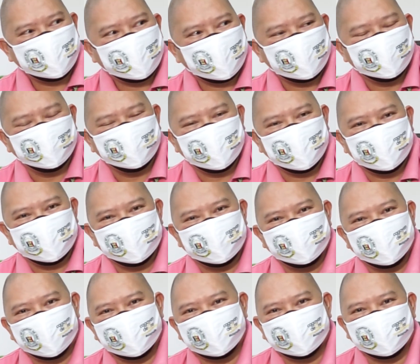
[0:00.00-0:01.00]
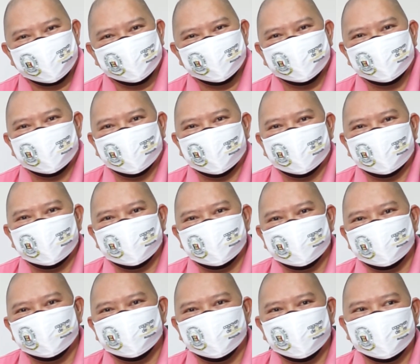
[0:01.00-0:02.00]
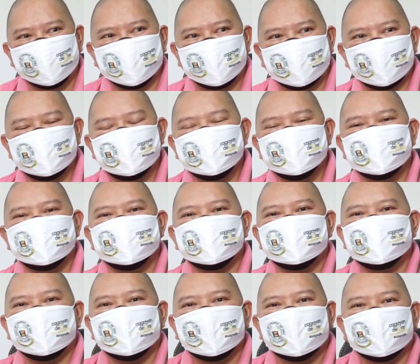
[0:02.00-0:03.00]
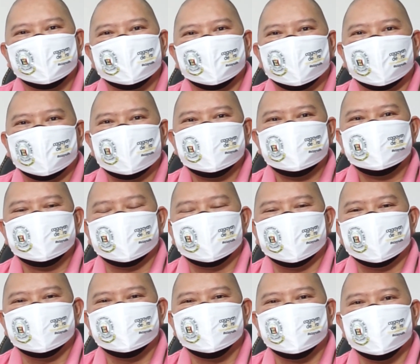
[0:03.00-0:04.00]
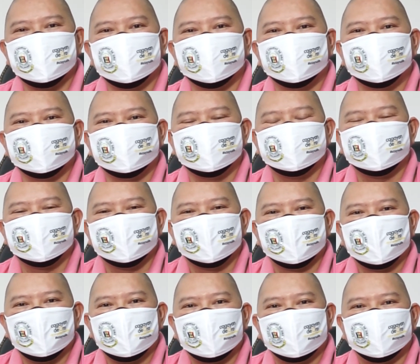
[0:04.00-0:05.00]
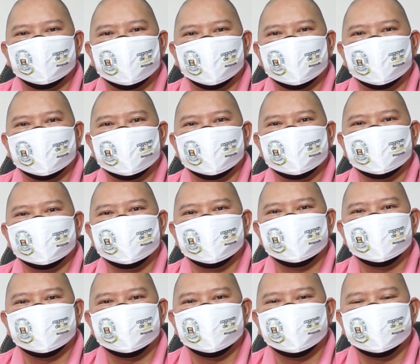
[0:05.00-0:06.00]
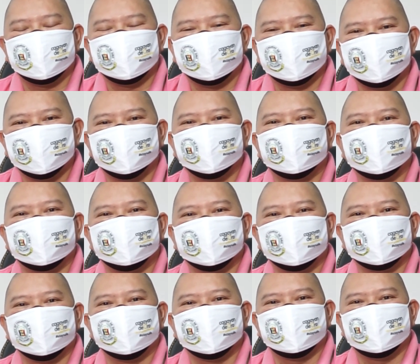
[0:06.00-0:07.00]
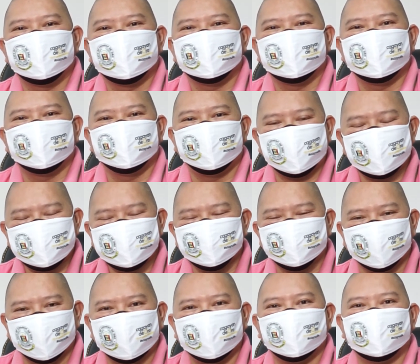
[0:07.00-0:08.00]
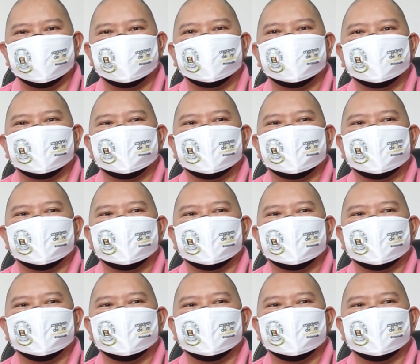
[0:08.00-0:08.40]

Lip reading: can be better today for kids as an LGU by doing the best way,